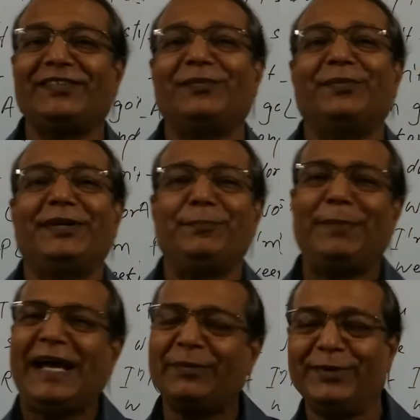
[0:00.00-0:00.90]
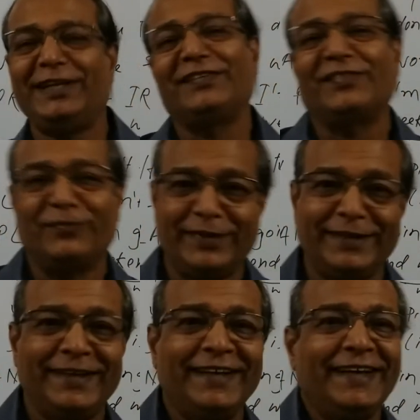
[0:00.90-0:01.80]
somebody, blackmailing
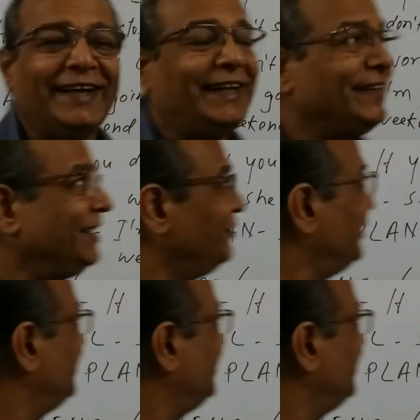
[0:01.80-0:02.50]
someone, and then we